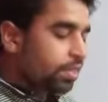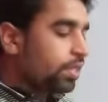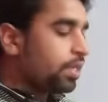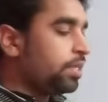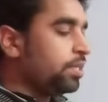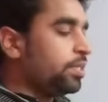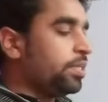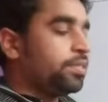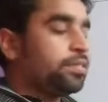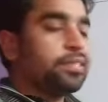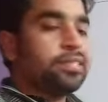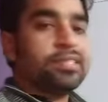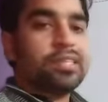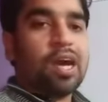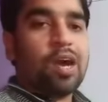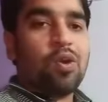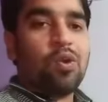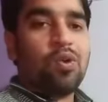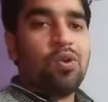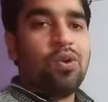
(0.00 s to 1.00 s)
this is
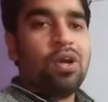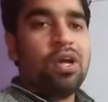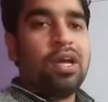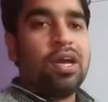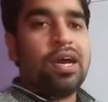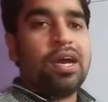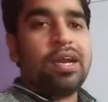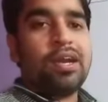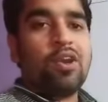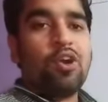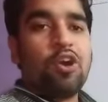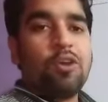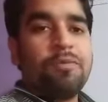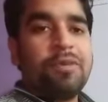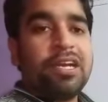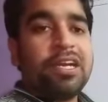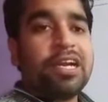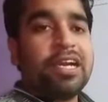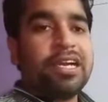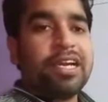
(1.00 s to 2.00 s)
how a
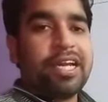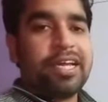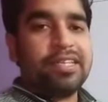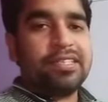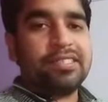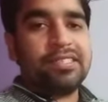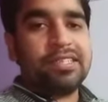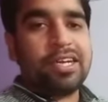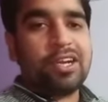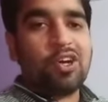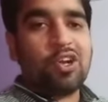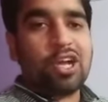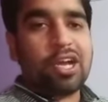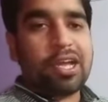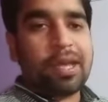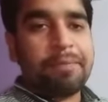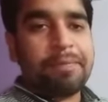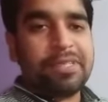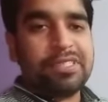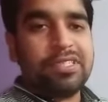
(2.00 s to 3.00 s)
normal condenser or a
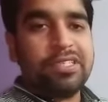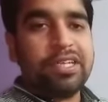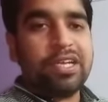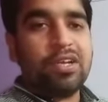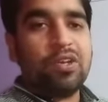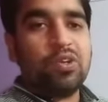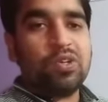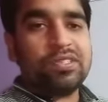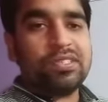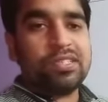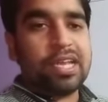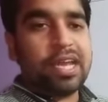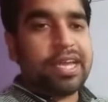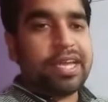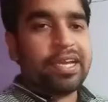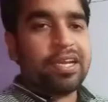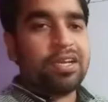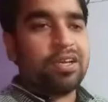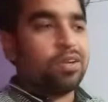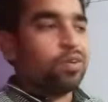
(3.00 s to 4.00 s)
capacitor looks like.